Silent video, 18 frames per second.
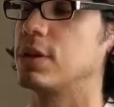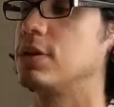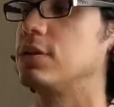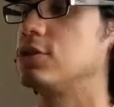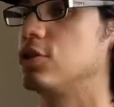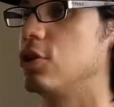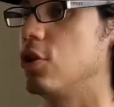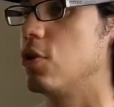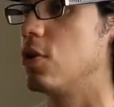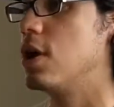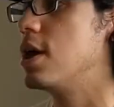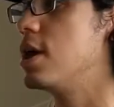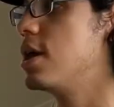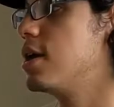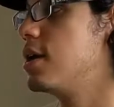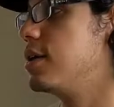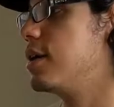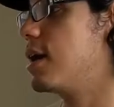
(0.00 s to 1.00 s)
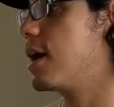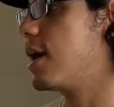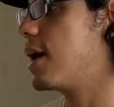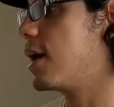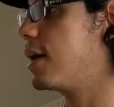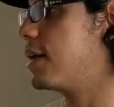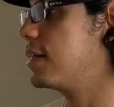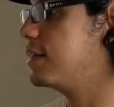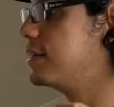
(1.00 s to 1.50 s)
So
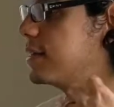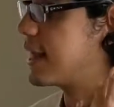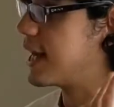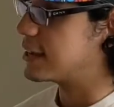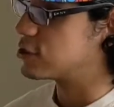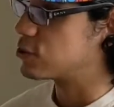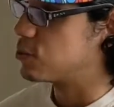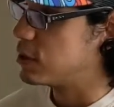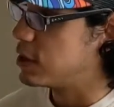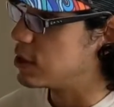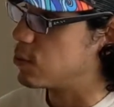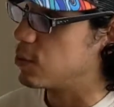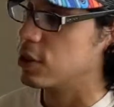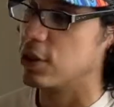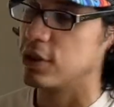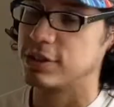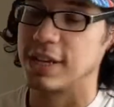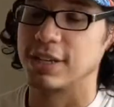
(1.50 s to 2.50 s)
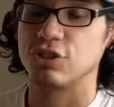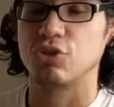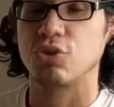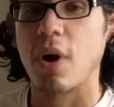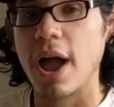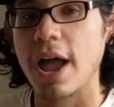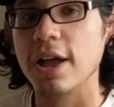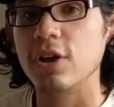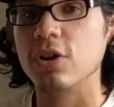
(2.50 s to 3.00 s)
last week we looked at
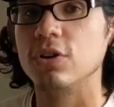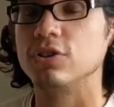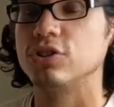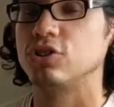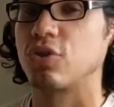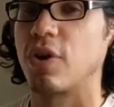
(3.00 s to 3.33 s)
triangles.